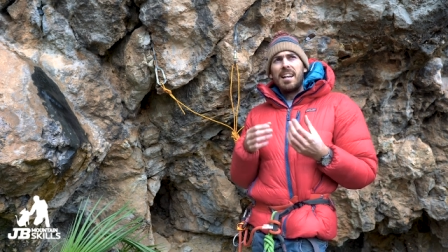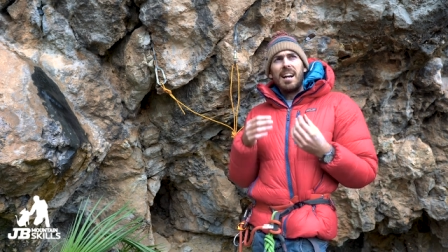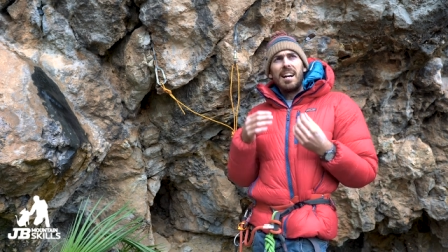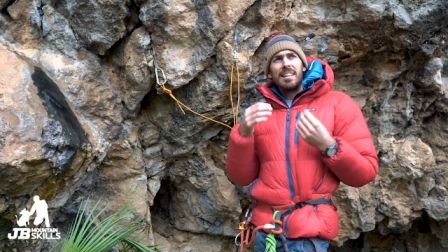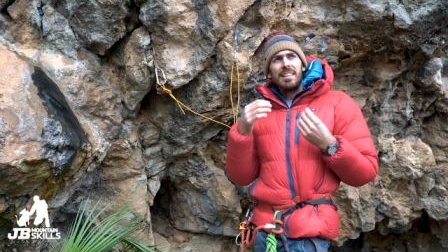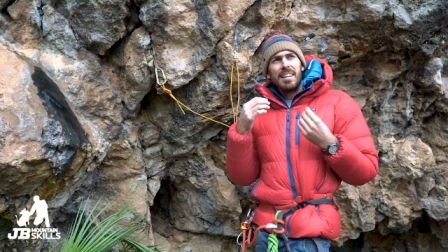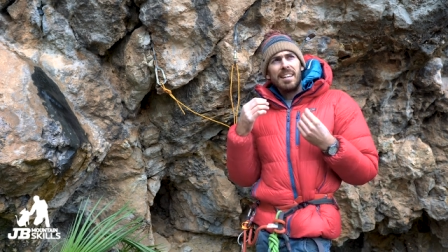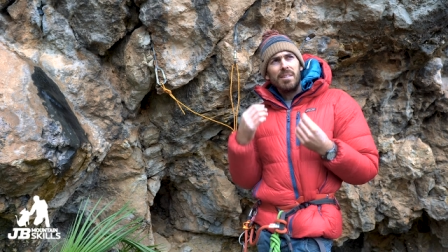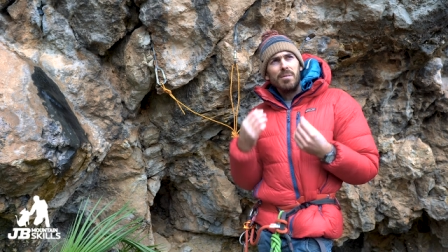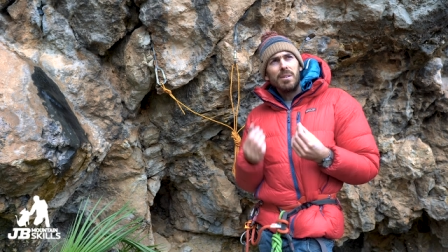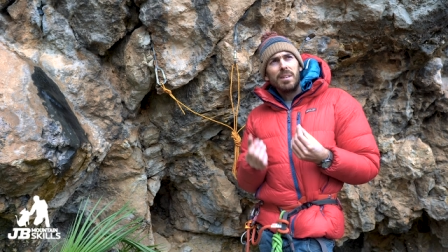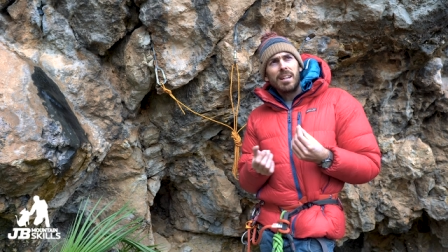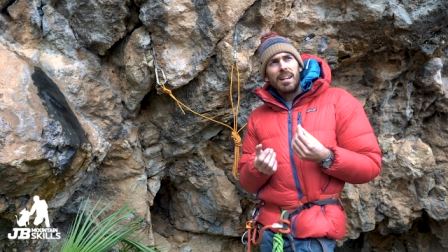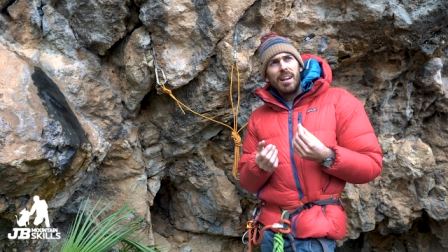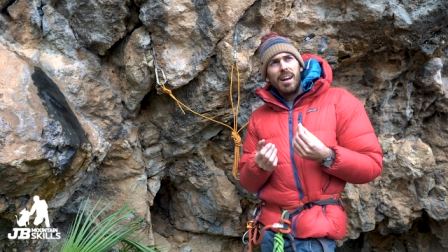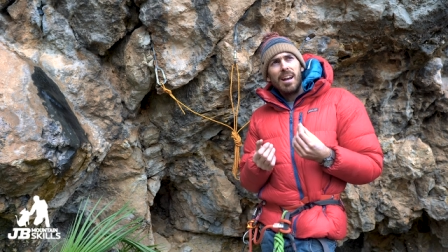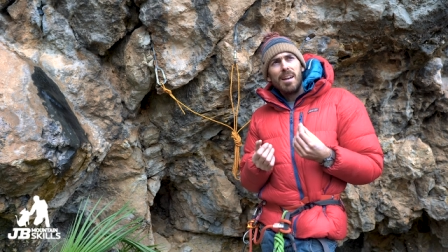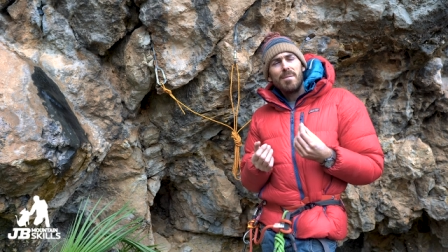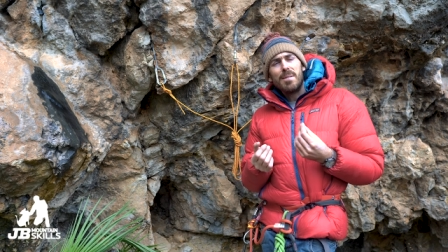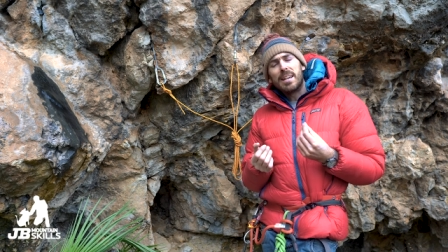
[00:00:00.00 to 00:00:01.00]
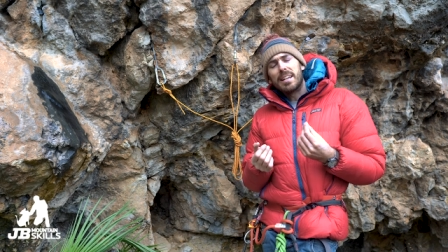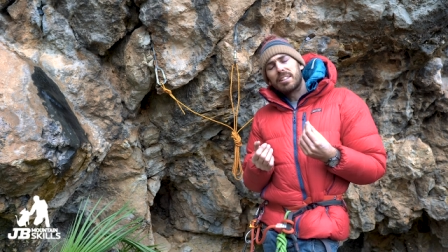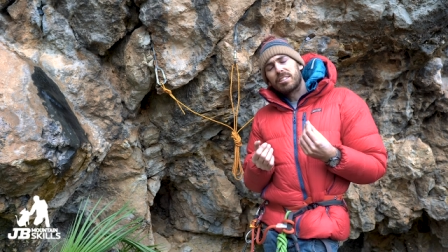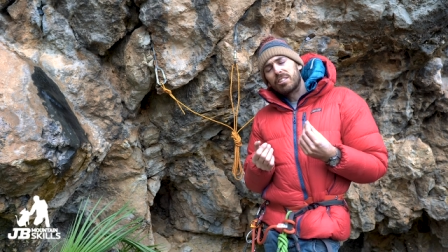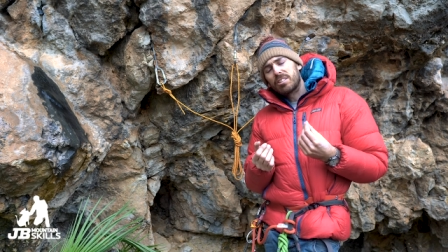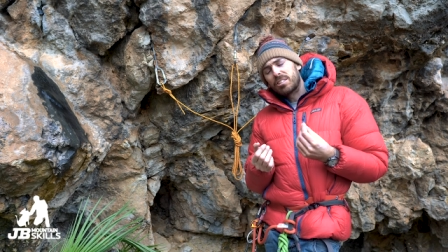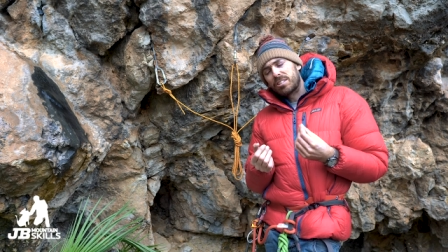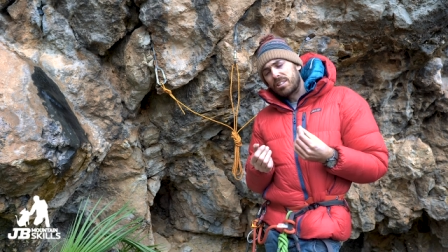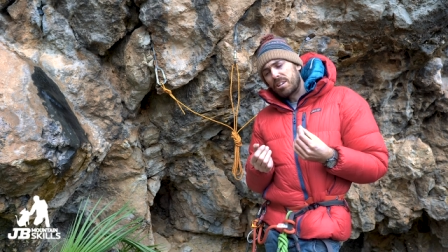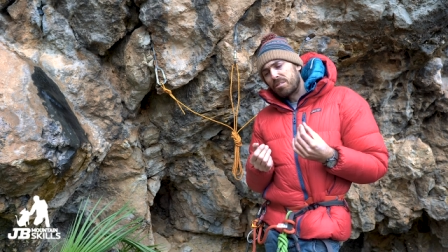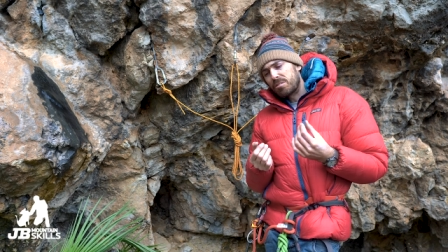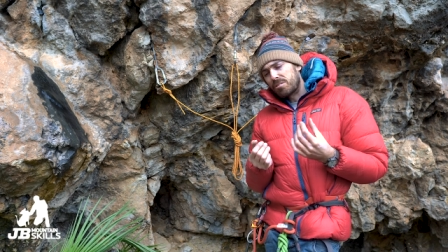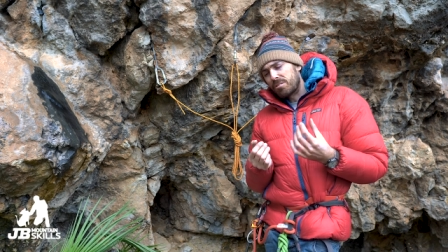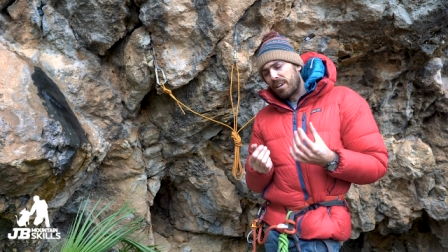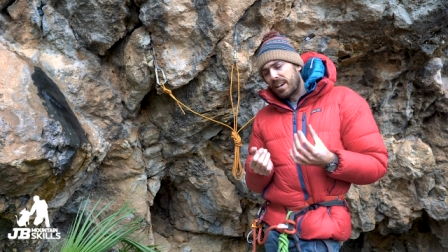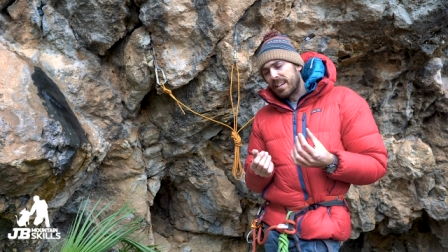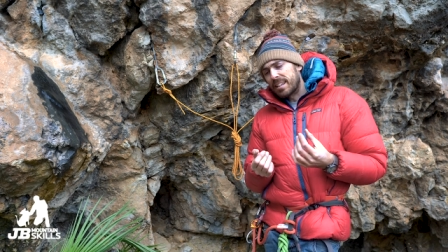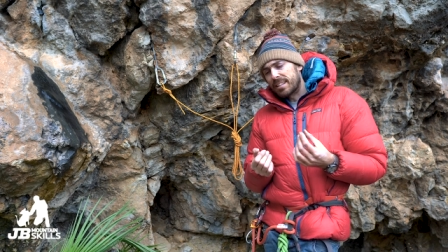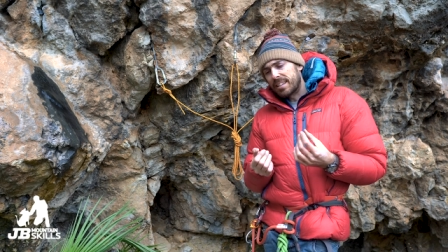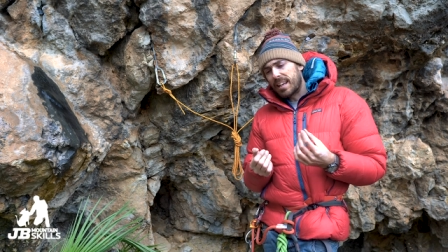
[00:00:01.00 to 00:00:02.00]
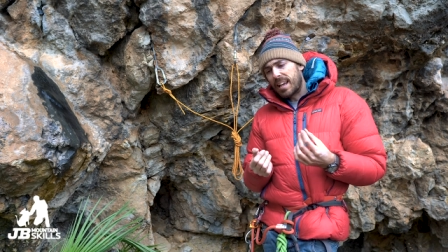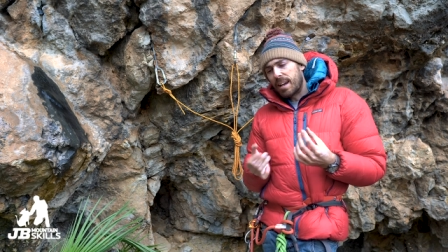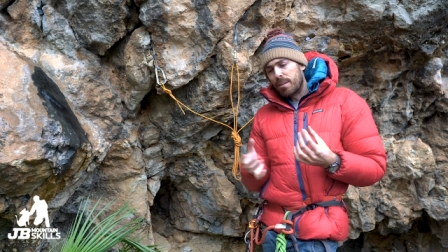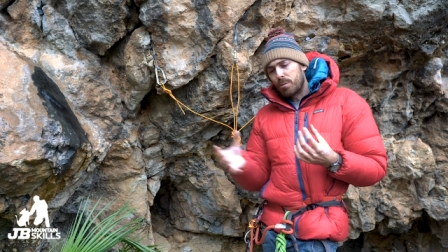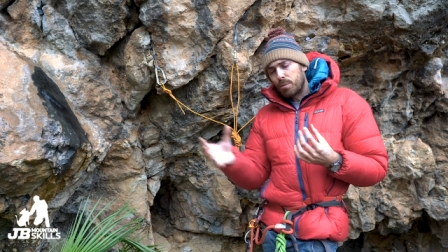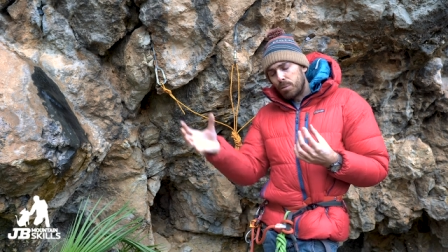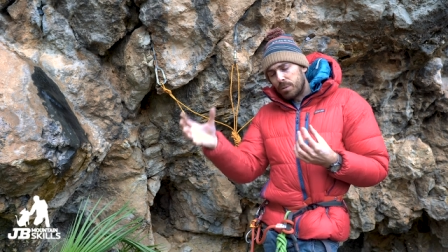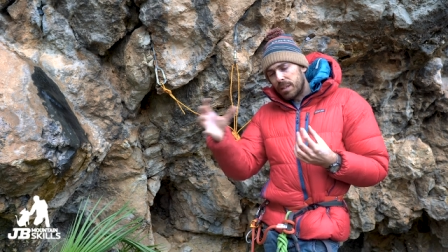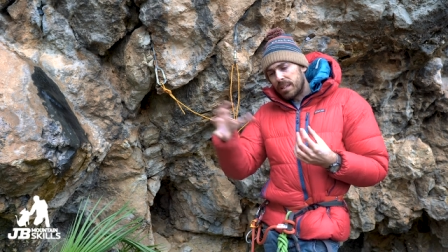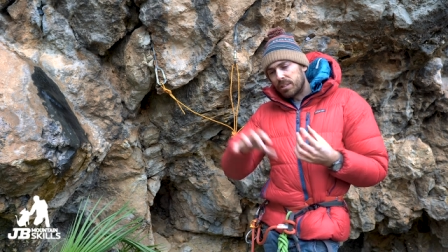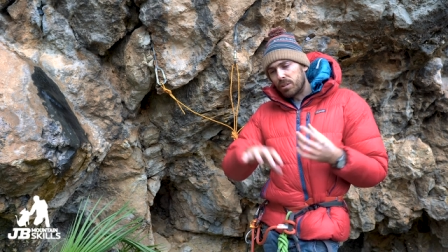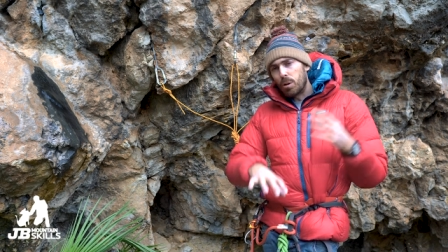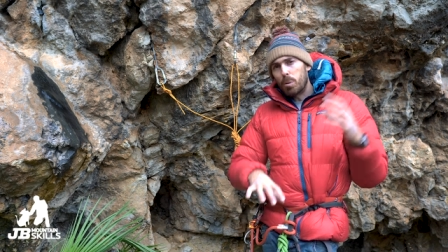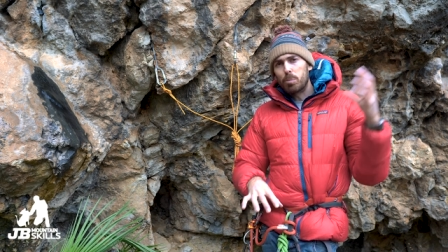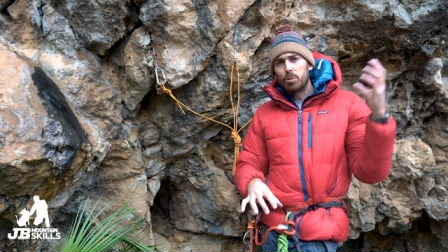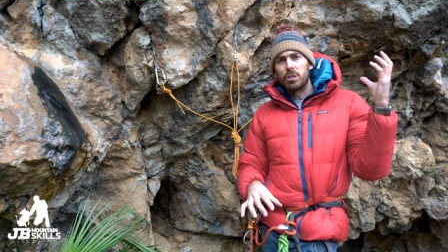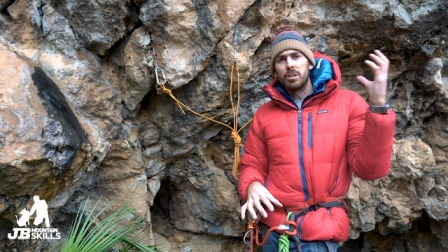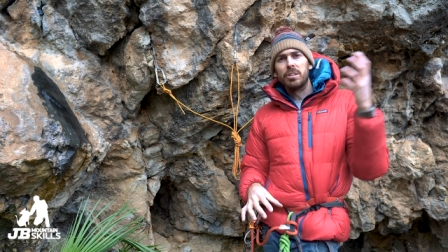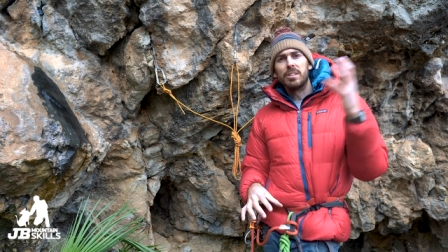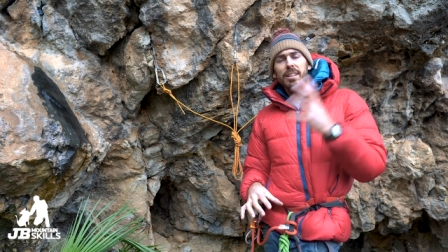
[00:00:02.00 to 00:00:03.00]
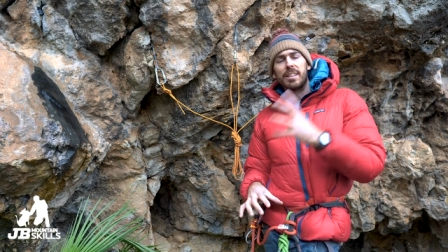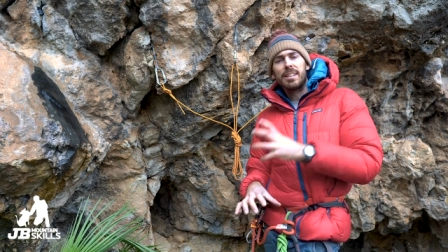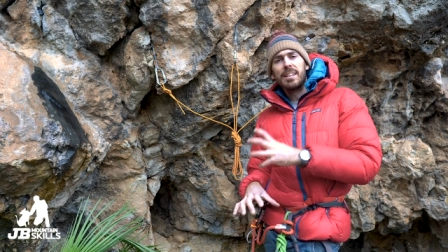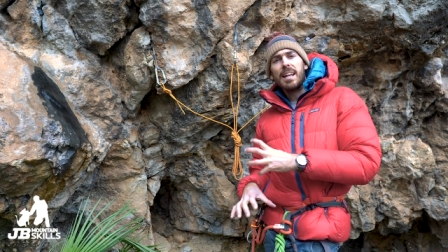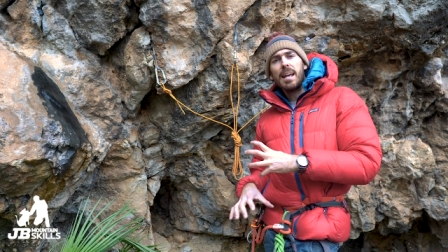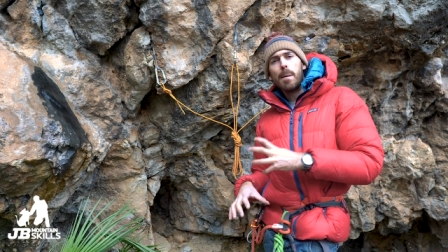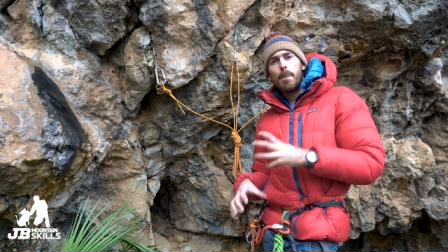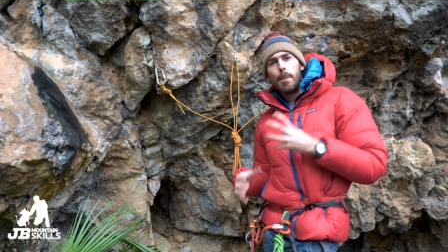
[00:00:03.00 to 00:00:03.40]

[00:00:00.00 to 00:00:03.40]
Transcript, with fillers: I think with climbing, it's just so great to have all these options, isn't it?